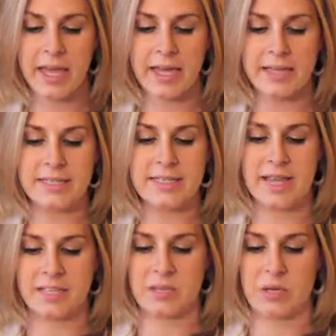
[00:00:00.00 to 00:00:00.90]
and
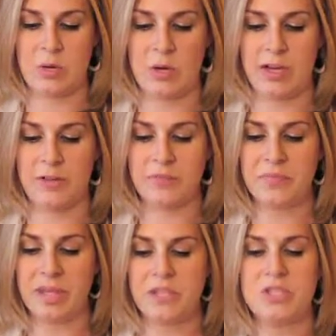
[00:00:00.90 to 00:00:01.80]
sesame oil,
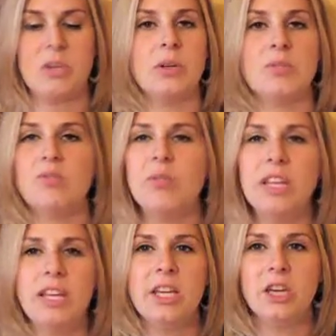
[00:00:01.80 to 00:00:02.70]
and so it's
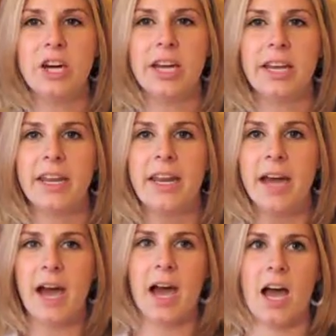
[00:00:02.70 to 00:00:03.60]
really good.
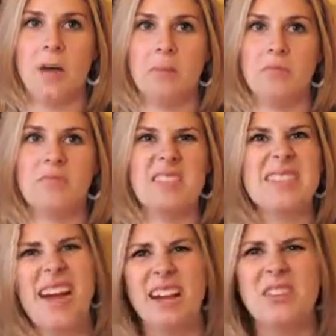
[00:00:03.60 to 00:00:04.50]

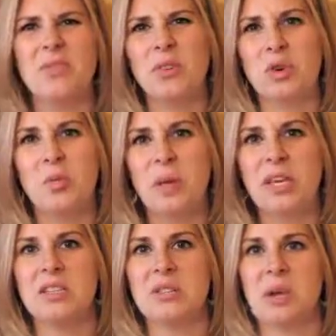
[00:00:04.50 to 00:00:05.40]
It's kind of
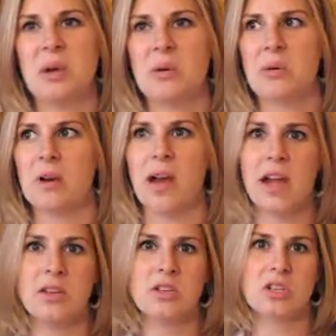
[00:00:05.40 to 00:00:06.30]
goopy, so
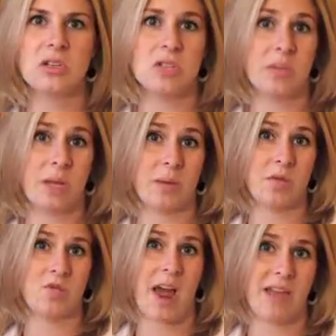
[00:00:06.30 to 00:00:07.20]
I usually use it when
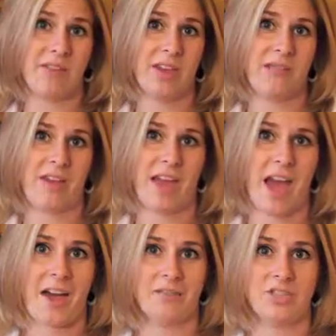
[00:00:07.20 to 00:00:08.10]
I'm driving if I
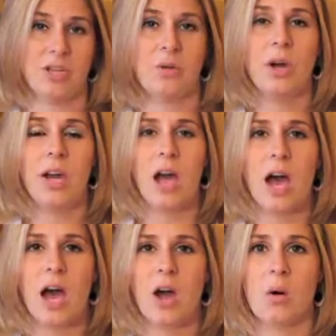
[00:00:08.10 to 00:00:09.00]
have to,
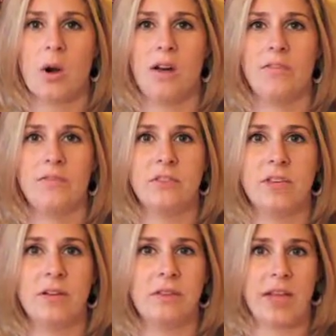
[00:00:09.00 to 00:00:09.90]
or if,
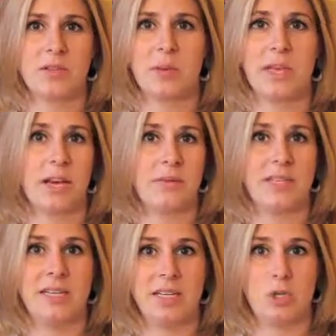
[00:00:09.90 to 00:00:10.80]
you know, last weekend I was
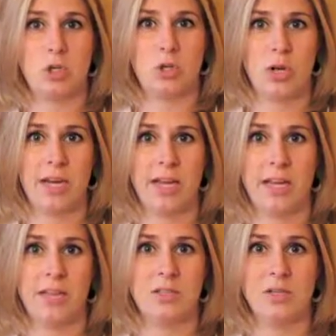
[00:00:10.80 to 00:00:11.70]
at a teacher
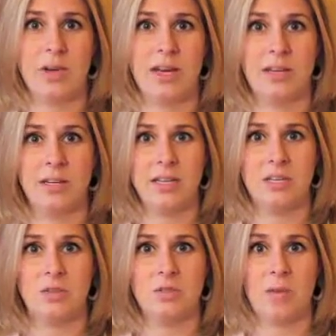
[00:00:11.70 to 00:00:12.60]
training and so I didn't need
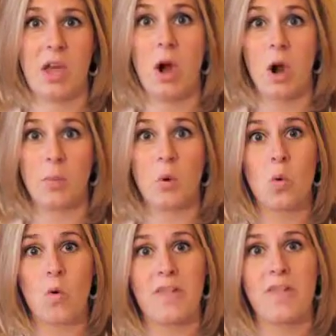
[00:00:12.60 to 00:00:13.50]
to use my arm
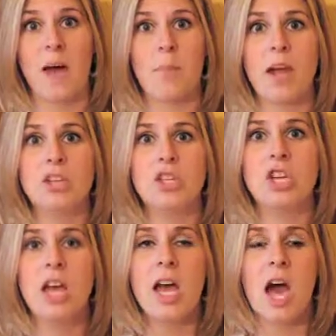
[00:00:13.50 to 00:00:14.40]
quite that
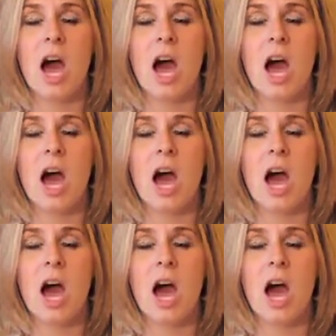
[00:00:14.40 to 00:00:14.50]
much.